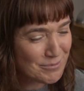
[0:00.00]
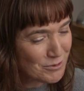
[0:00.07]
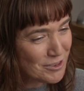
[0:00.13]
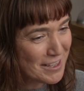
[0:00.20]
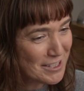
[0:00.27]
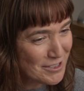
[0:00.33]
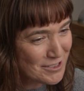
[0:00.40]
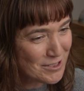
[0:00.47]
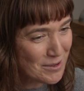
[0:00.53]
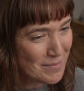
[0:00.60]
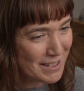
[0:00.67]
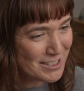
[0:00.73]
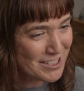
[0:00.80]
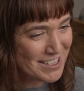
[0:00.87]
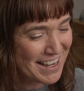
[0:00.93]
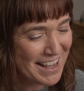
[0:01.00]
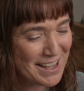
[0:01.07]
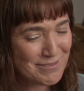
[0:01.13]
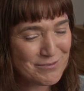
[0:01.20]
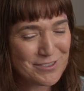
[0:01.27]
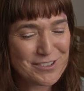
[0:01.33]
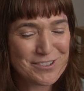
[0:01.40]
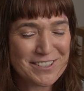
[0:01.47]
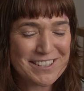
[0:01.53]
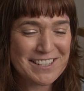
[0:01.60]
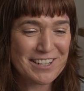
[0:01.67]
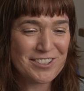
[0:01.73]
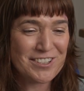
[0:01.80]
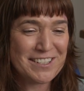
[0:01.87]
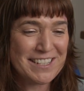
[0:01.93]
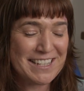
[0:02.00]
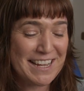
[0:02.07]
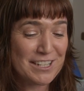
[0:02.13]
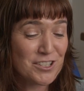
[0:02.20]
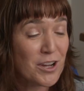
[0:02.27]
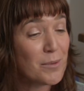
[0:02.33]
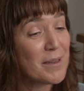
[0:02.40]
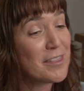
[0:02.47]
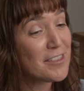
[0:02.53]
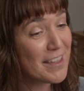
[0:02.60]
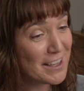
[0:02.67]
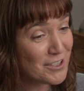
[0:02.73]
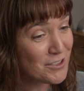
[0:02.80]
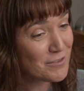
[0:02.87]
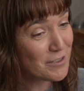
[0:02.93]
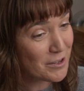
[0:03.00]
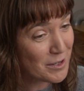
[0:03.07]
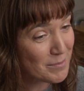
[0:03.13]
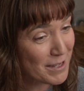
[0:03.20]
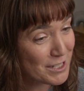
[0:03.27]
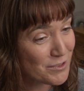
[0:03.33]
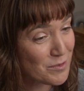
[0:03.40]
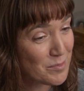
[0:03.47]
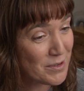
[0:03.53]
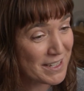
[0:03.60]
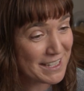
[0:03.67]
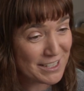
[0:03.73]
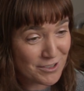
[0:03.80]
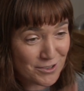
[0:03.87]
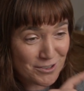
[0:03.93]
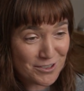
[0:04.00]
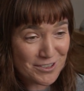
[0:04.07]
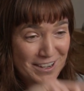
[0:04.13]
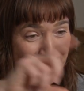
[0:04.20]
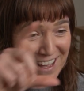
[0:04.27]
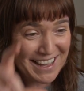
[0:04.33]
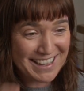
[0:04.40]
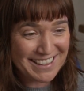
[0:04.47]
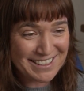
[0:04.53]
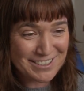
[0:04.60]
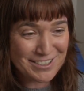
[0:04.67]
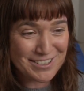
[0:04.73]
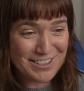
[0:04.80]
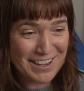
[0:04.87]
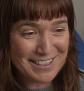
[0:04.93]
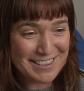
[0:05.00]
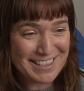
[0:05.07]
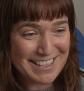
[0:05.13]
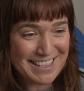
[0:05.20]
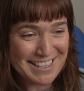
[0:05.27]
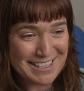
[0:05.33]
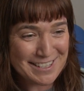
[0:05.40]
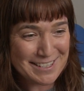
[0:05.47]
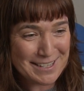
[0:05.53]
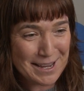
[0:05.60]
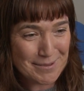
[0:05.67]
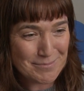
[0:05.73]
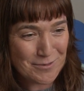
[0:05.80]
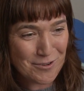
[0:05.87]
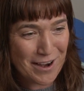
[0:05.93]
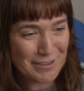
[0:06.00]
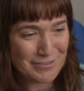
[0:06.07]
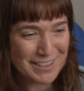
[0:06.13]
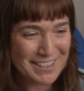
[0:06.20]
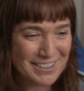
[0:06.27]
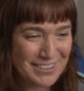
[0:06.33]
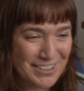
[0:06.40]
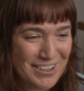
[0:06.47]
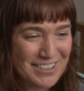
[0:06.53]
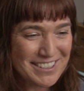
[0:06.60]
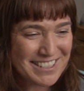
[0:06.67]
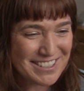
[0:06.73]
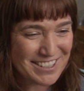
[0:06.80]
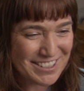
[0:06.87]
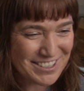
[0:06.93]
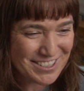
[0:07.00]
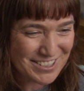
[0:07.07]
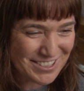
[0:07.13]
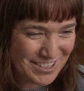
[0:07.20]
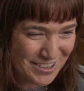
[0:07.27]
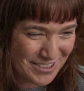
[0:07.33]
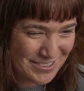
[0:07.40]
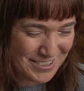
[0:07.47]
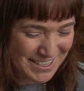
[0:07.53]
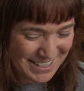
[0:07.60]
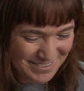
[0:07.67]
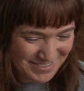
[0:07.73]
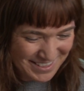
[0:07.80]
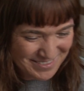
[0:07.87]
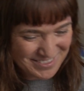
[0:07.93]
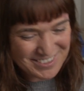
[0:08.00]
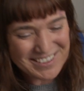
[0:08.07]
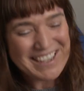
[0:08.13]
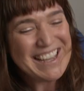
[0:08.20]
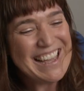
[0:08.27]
Well, thank you so much for your discussion today, Tom. And thank you very much for bringing your design thinking step graphic along to show to people.